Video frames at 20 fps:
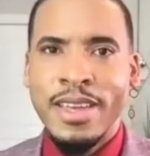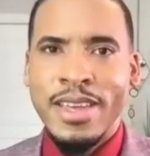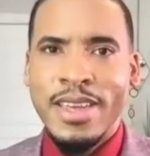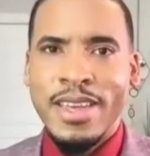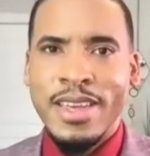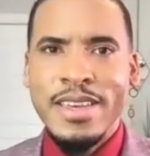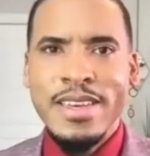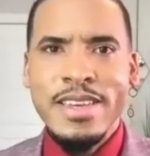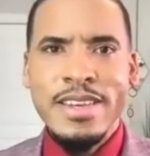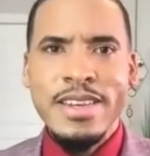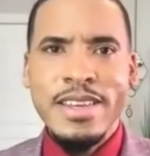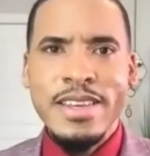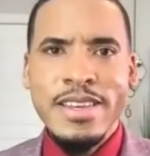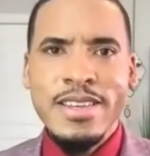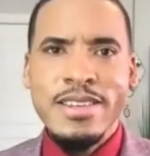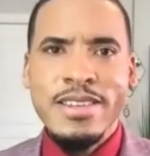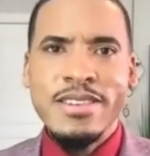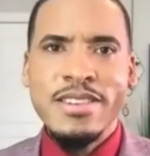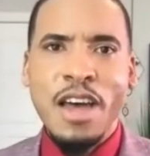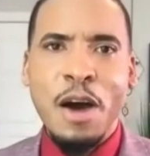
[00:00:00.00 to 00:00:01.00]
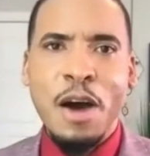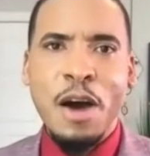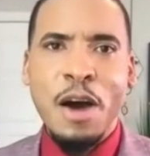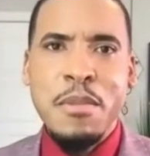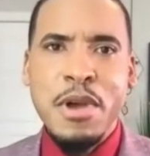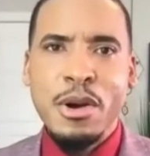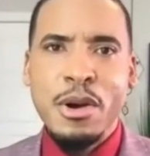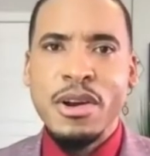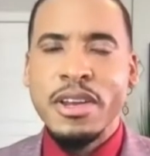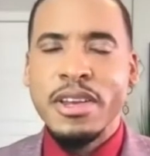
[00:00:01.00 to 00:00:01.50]
It is
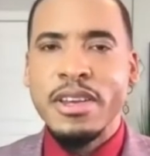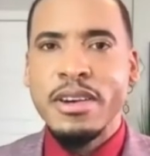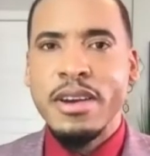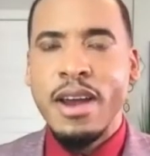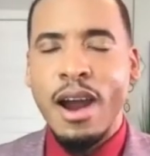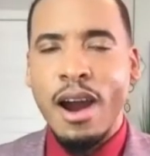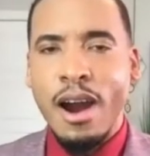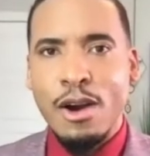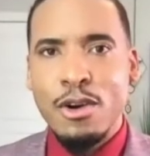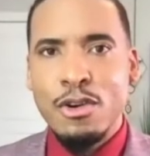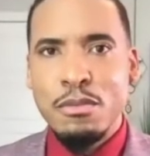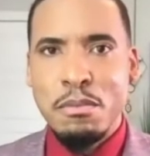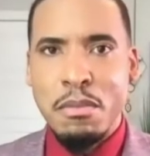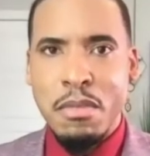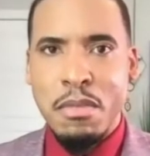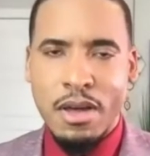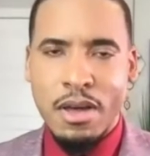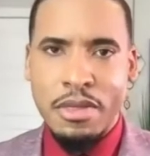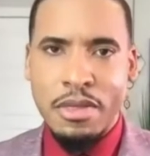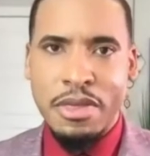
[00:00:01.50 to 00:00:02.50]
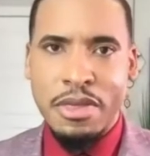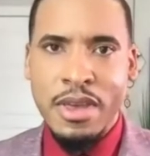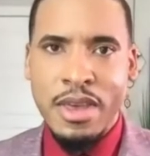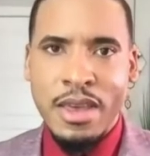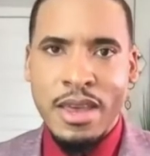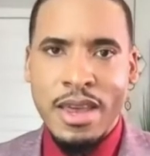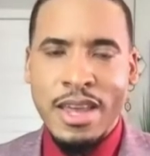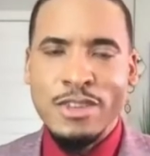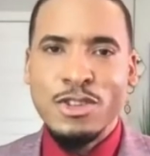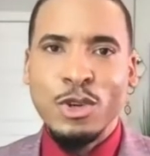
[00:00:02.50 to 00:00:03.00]
American Heart Month.
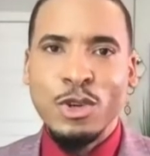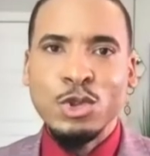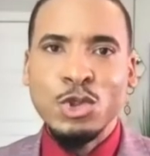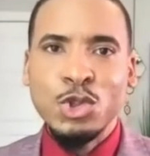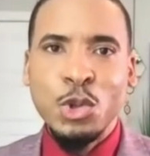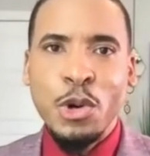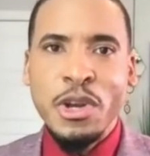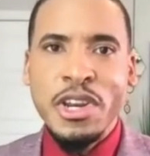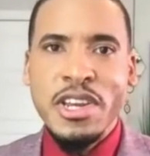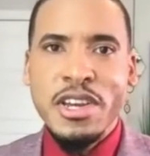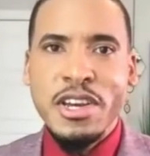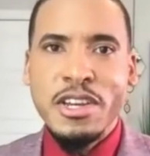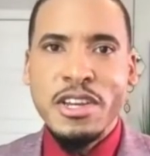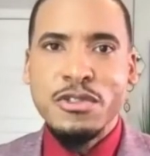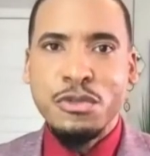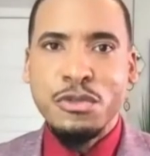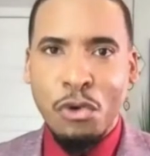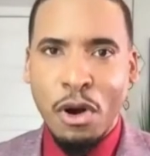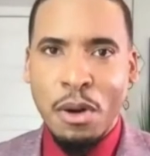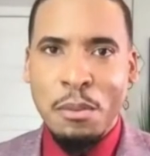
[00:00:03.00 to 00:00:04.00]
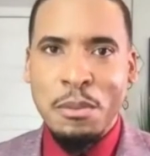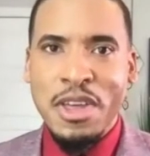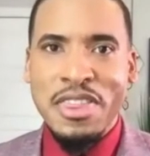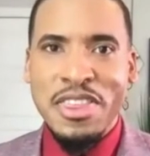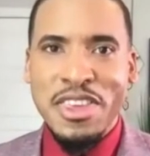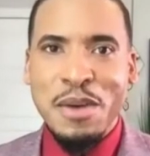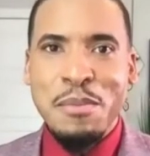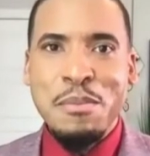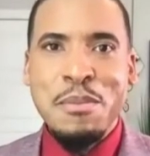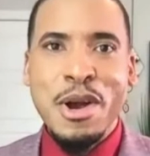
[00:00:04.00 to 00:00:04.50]
And so joining us from
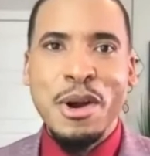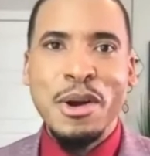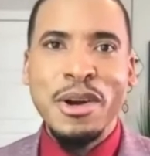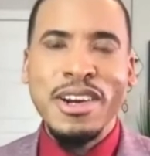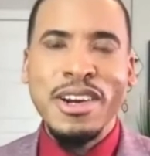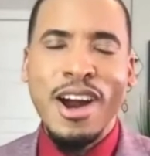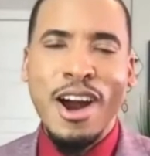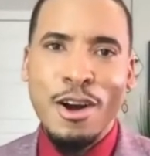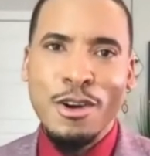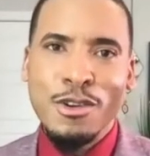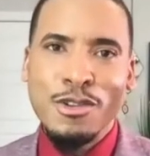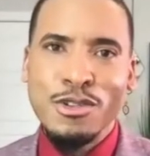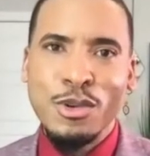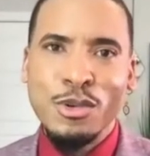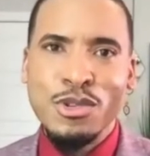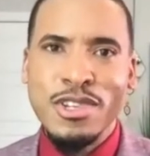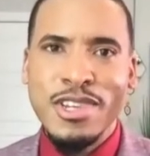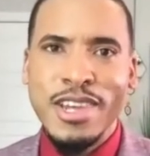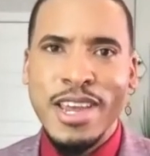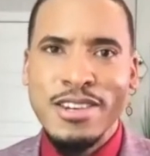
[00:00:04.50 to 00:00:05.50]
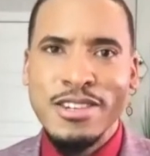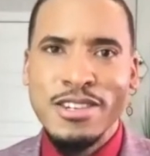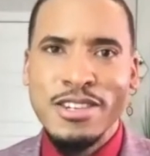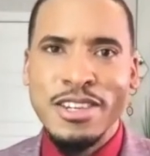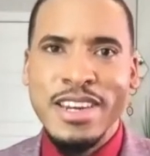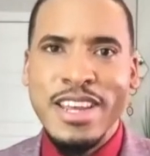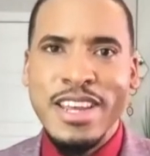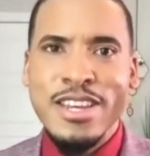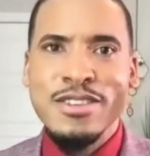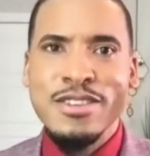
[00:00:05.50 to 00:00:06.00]
the American Heart Association
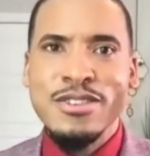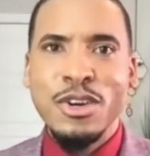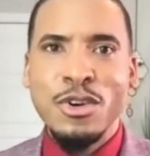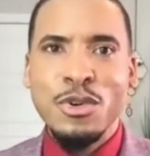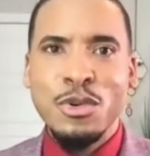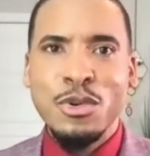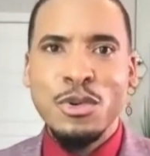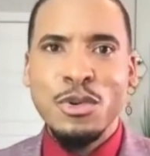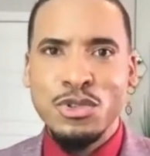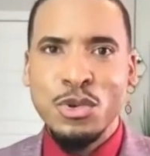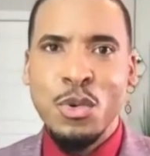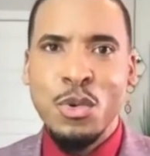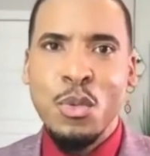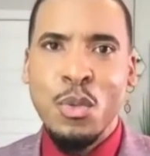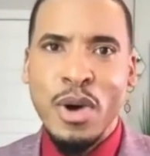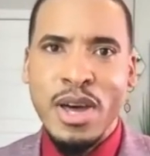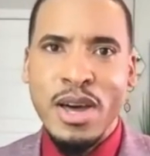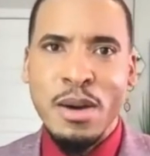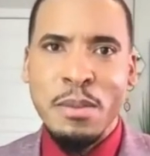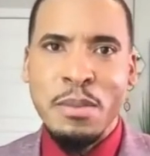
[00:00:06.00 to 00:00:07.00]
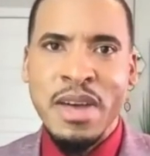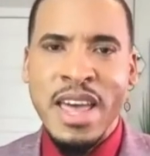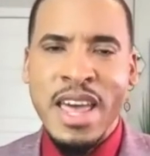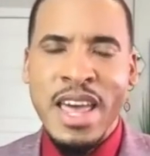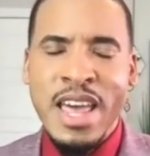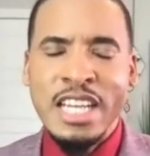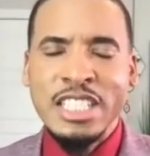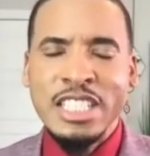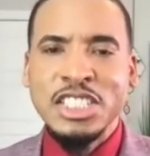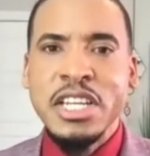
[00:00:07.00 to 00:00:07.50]
is Crystal Webb.
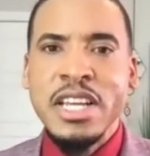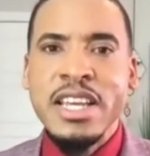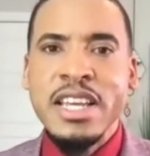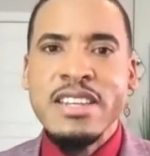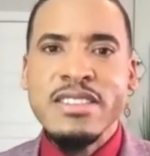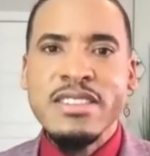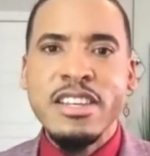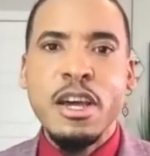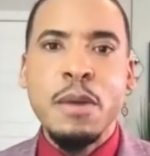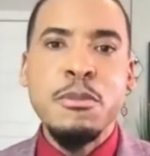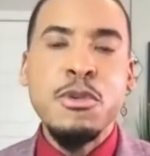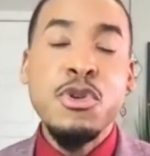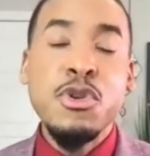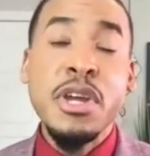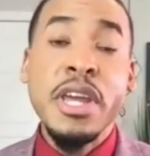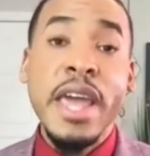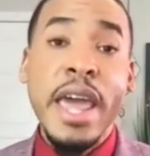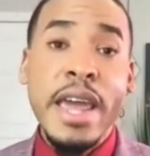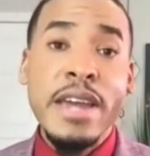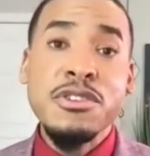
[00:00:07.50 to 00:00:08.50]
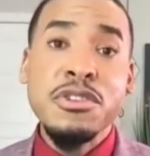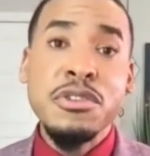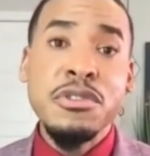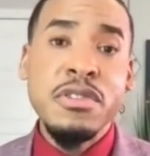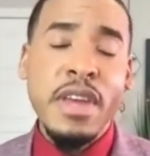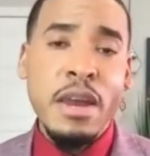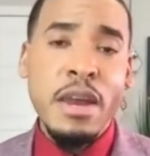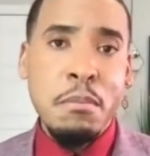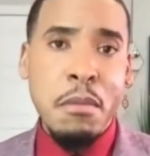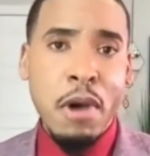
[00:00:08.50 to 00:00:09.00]
She is the Communications
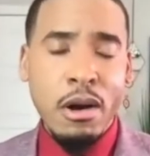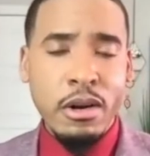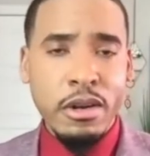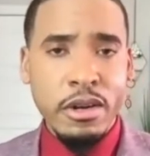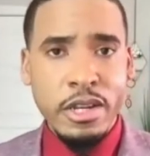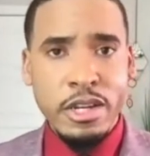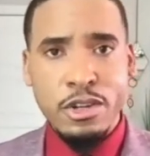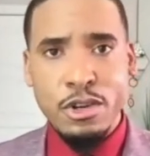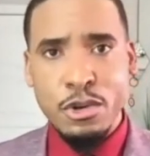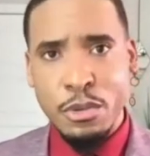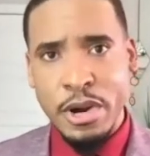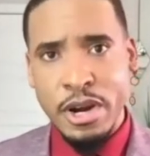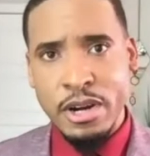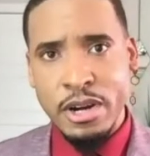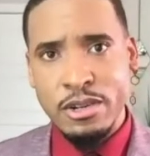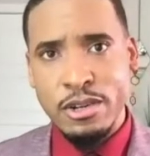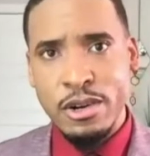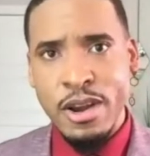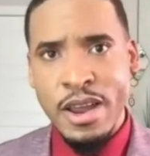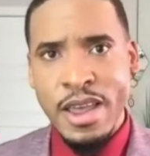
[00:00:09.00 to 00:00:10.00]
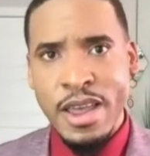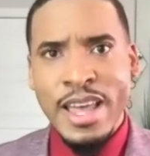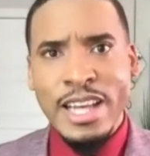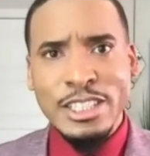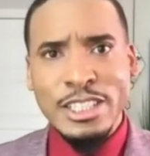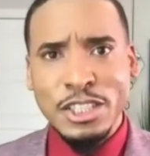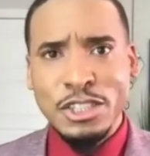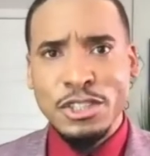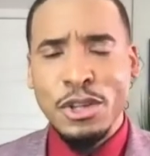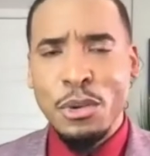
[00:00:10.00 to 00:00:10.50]
and Marketing Director, and
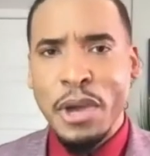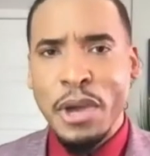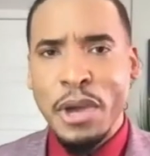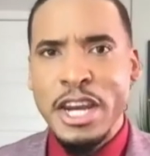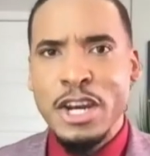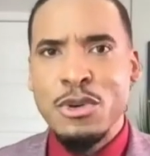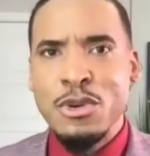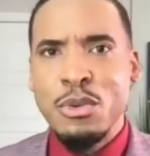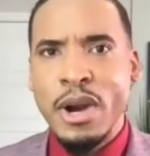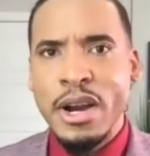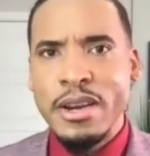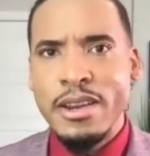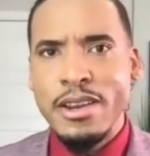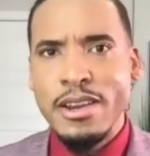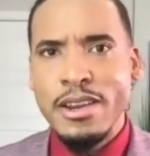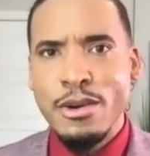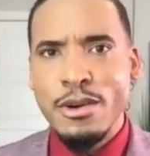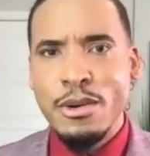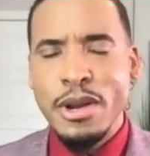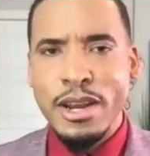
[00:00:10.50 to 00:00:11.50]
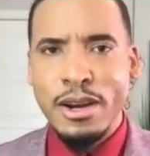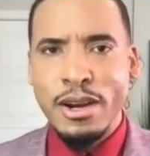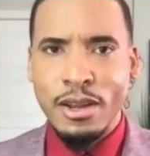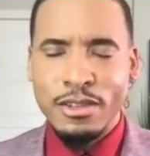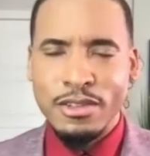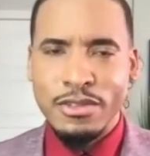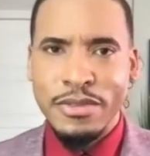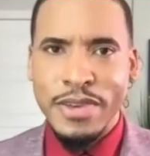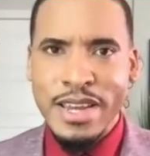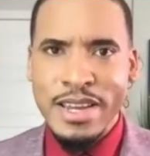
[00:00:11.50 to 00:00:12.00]
she's located right here in
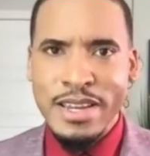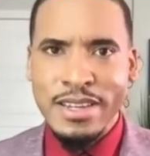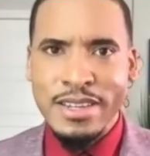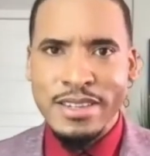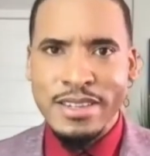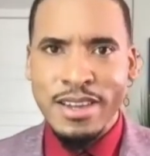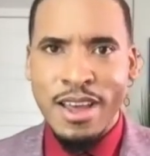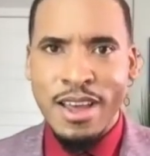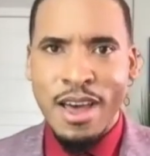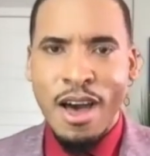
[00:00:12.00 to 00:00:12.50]
Las Vegas.